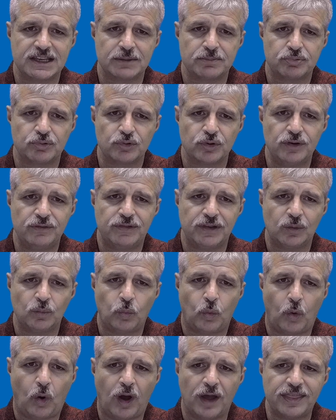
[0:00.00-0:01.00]
proving
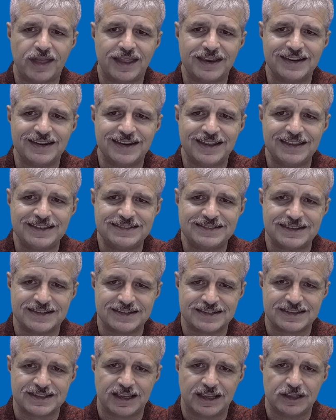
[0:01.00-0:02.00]
why they need to
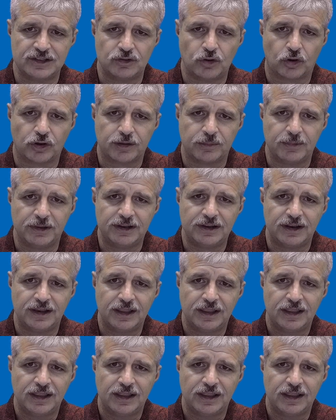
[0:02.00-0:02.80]
see a document,